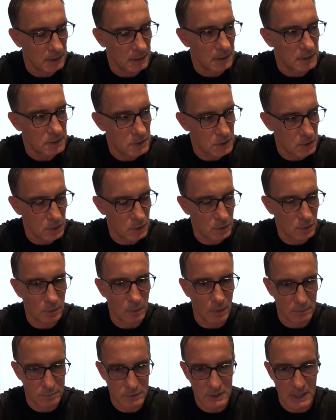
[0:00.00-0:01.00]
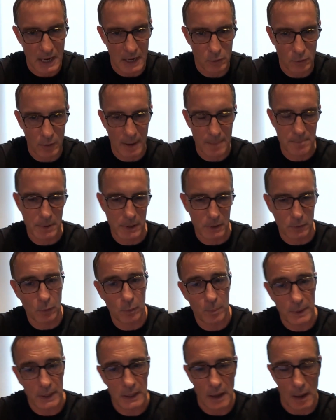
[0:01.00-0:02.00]
to set your ambition will
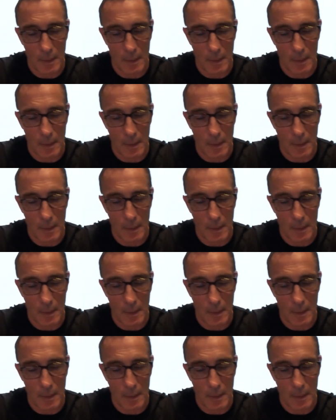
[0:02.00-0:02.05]
be